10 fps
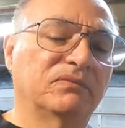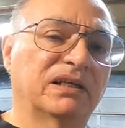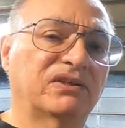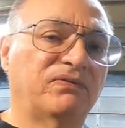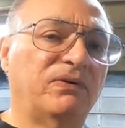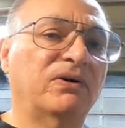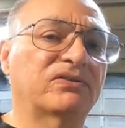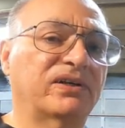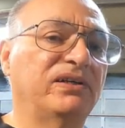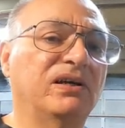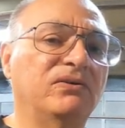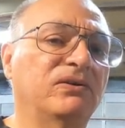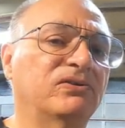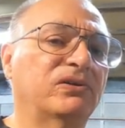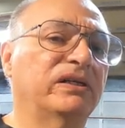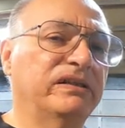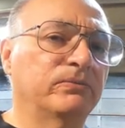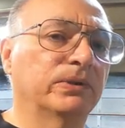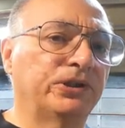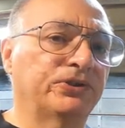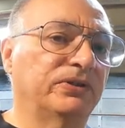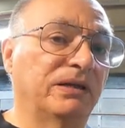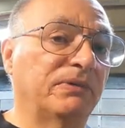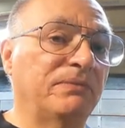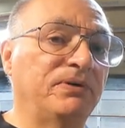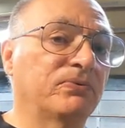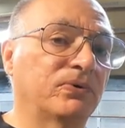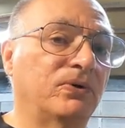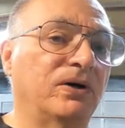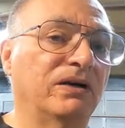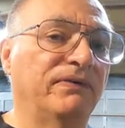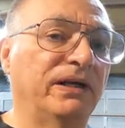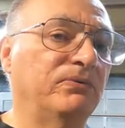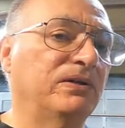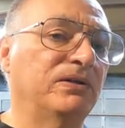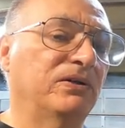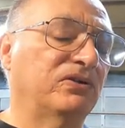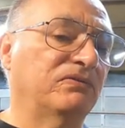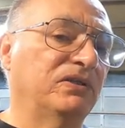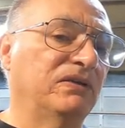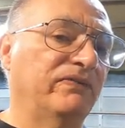as far as I know, those are the original. I might be wrong. If anyone knows if the